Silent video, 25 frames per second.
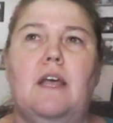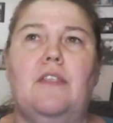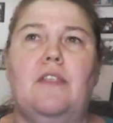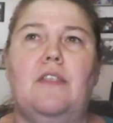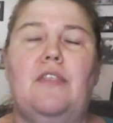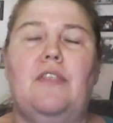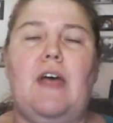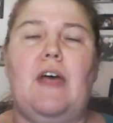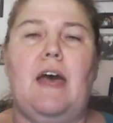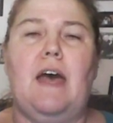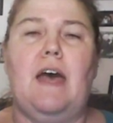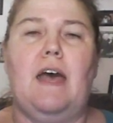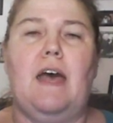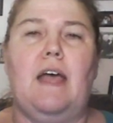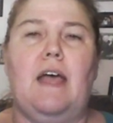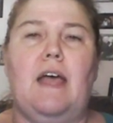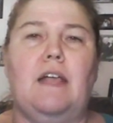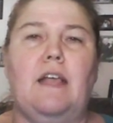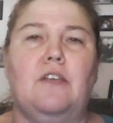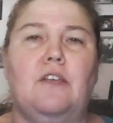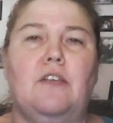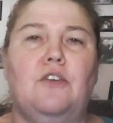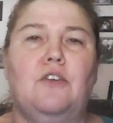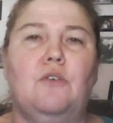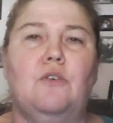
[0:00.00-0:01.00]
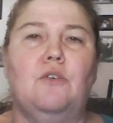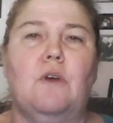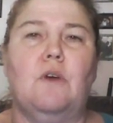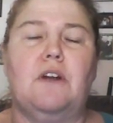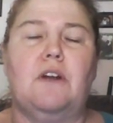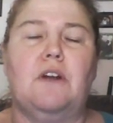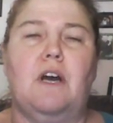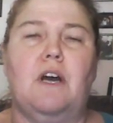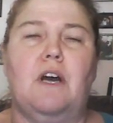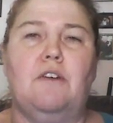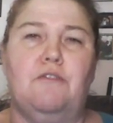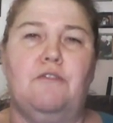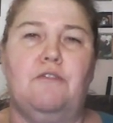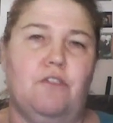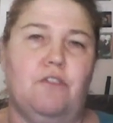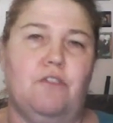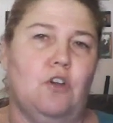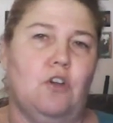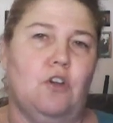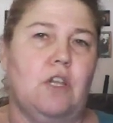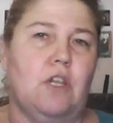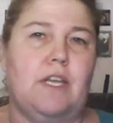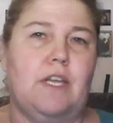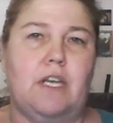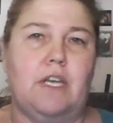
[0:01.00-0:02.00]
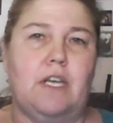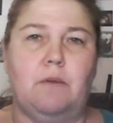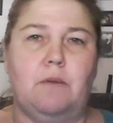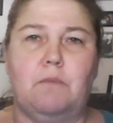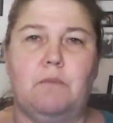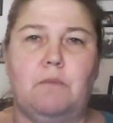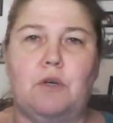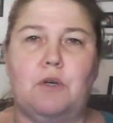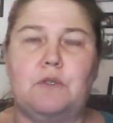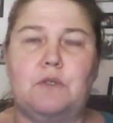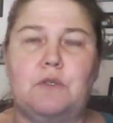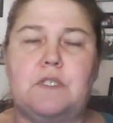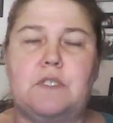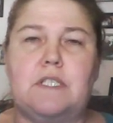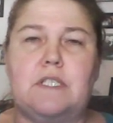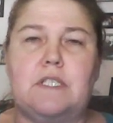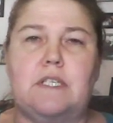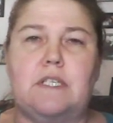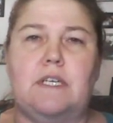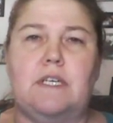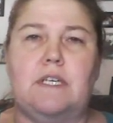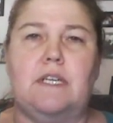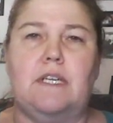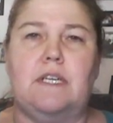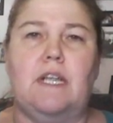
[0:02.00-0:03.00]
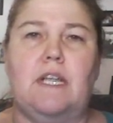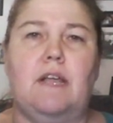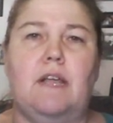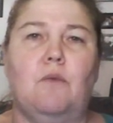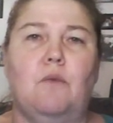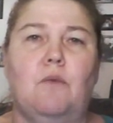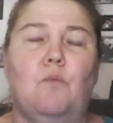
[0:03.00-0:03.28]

that you are not fully immersed in,